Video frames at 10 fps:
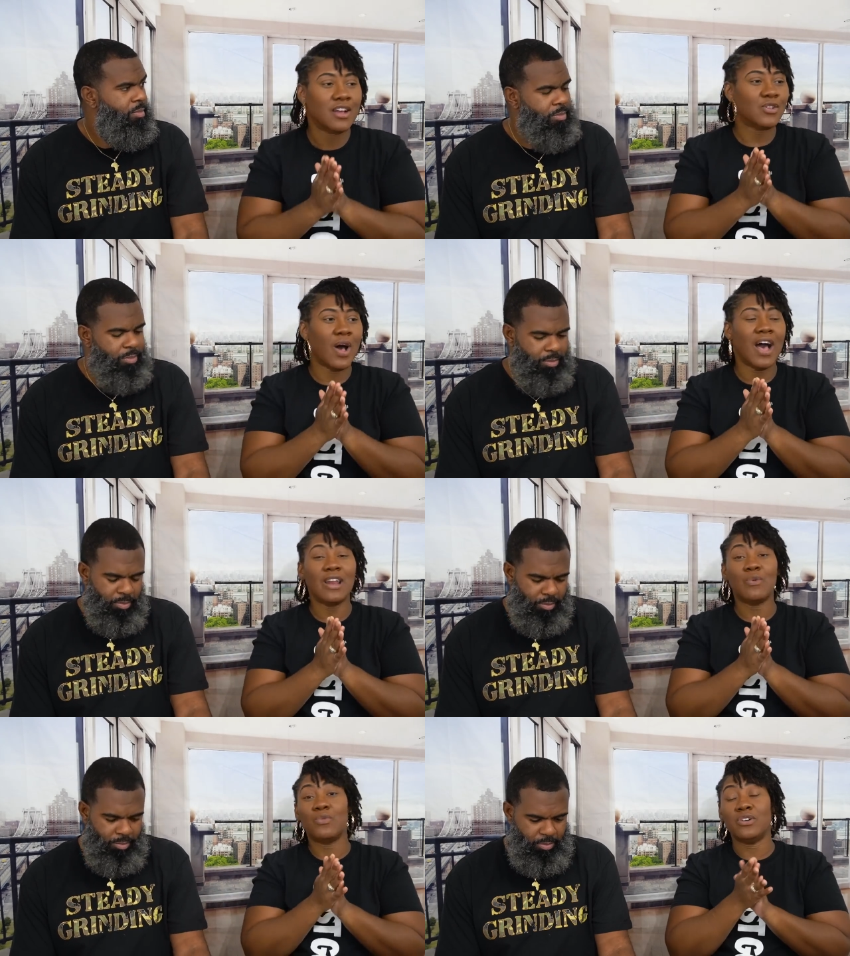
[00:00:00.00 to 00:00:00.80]
Speaker 1: So
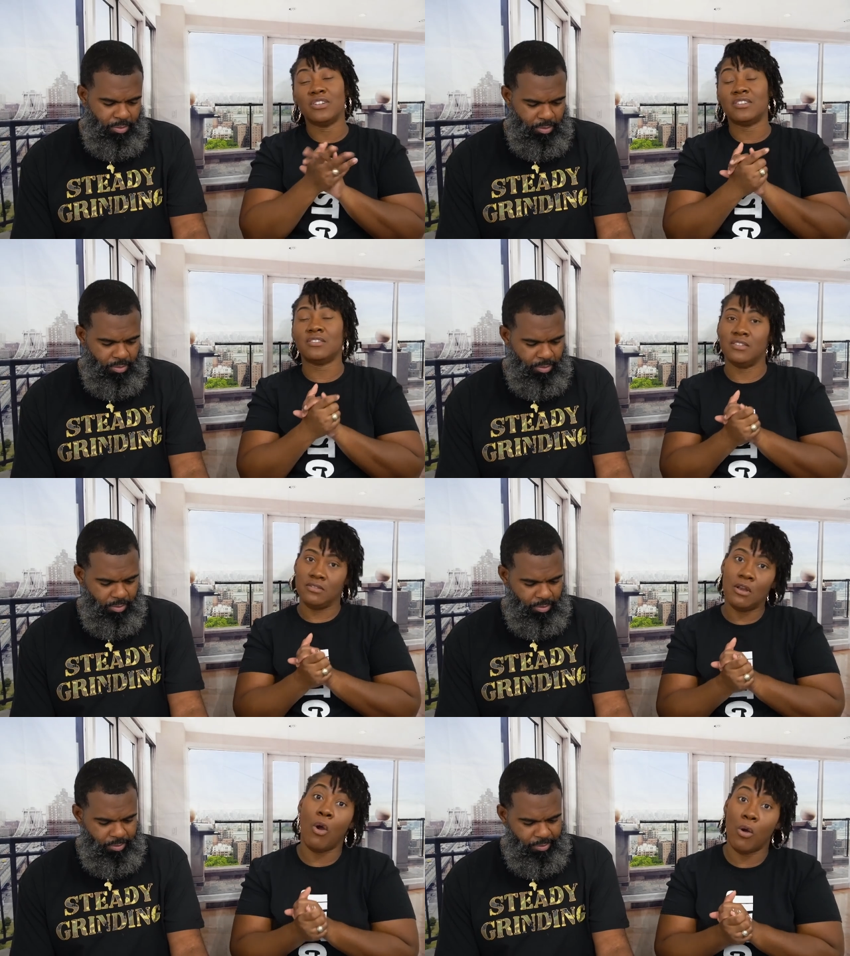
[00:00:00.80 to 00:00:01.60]
Hollywood
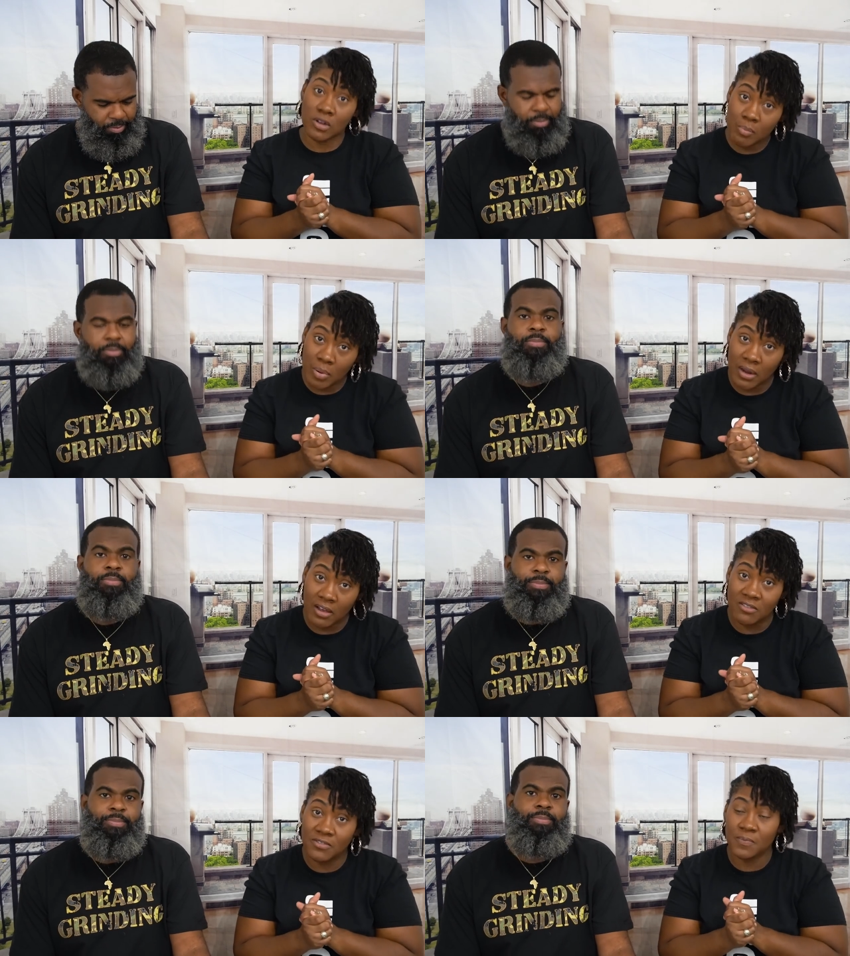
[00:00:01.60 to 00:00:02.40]
called the
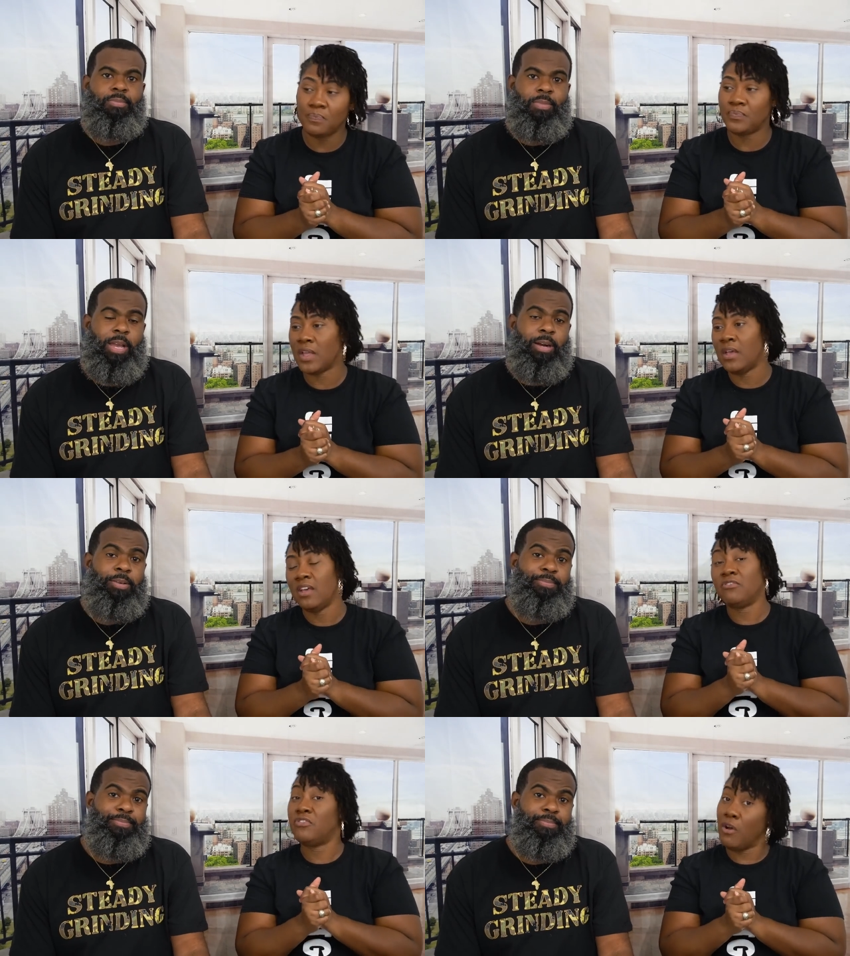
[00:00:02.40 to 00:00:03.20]
bluff. Yeah.
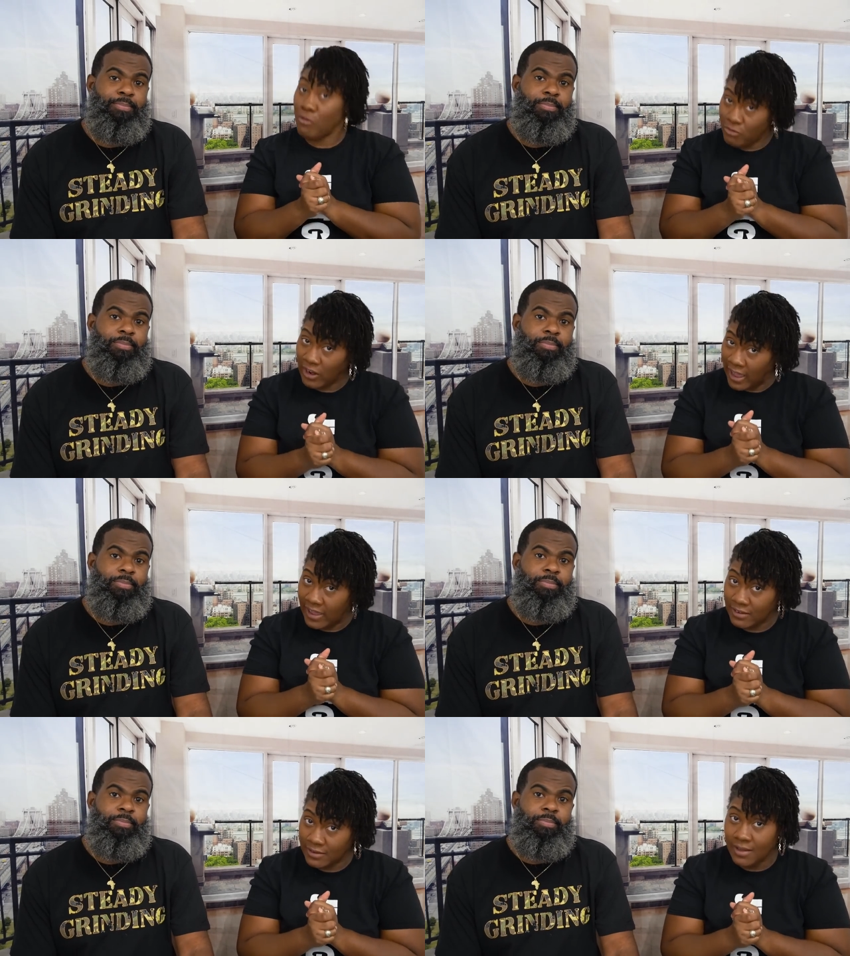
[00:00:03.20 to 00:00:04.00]
Fell flat.